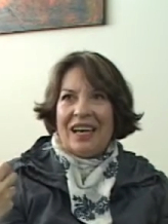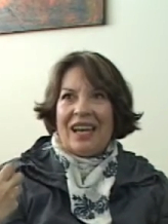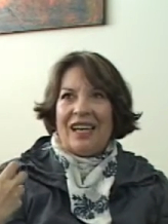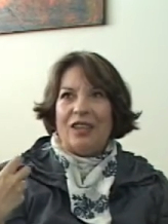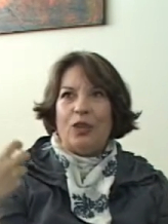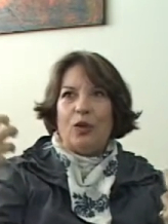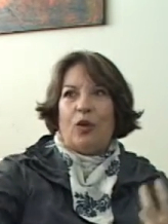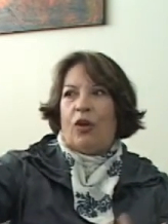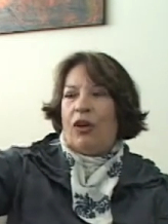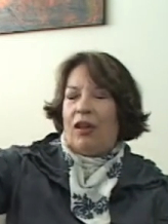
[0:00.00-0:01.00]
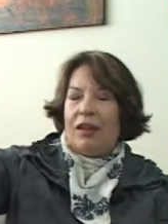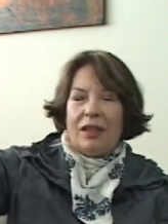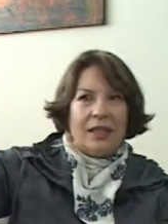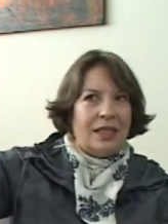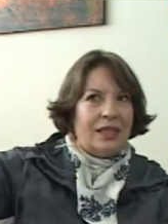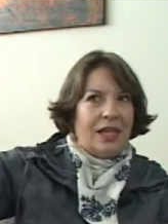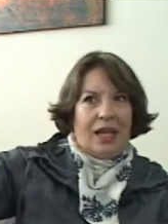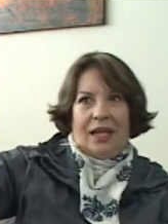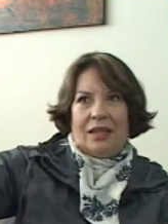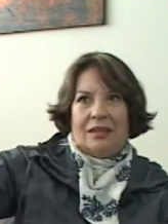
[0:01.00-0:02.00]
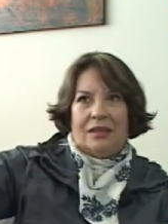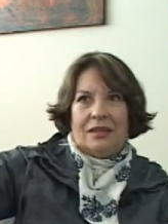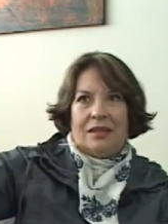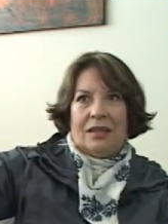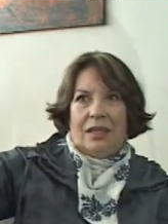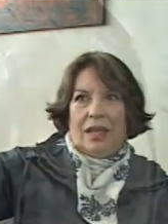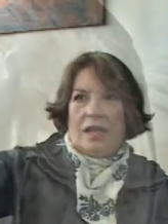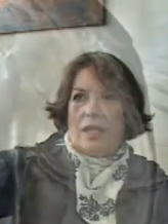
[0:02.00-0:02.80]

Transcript: and you hold his hand and